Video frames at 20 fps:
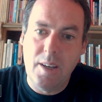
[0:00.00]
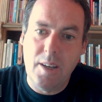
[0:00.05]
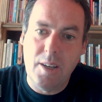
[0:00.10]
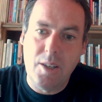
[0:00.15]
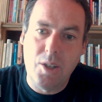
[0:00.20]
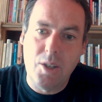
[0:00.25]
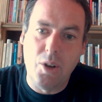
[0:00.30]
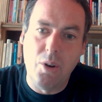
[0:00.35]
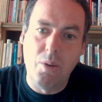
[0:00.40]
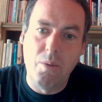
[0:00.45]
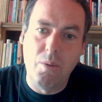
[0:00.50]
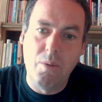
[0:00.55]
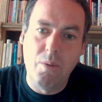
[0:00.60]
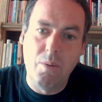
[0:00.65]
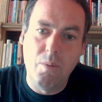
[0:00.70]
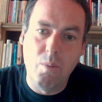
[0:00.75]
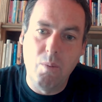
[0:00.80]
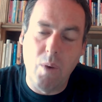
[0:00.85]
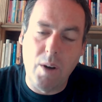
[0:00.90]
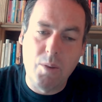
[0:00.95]
So
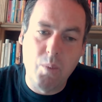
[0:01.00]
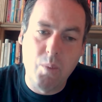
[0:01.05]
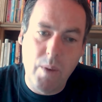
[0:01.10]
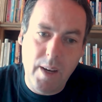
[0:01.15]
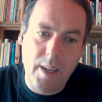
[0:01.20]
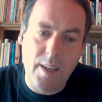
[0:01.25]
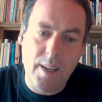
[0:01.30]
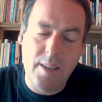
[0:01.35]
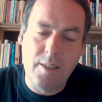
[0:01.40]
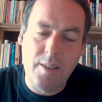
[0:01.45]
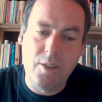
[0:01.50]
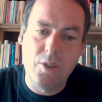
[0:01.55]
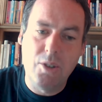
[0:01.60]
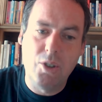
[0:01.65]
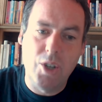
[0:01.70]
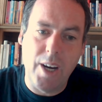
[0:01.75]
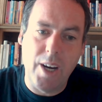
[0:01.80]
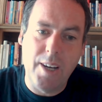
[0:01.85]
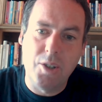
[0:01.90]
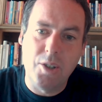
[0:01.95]
what we can
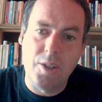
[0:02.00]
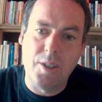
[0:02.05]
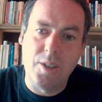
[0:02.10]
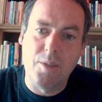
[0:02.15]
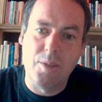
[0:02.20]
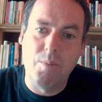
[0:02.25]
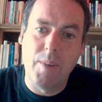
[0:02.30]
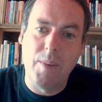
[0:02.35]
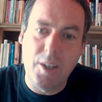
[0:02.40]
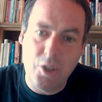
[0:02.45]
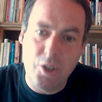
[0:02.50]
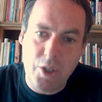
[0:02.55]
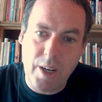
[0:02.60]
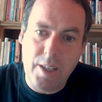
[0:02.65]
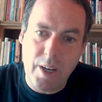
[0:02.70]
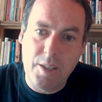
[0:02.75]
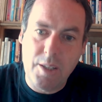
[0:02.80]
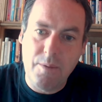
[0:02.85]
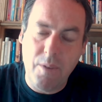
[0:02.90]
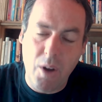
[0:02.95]
change is we can
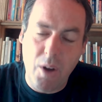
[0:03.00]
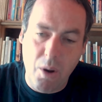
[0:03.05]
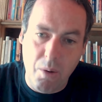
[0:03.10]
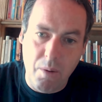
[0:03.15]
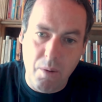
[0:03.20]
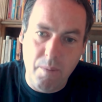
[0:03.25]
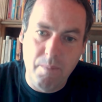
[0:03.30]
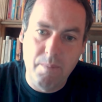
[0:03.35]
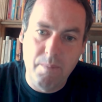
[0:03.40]
change flow.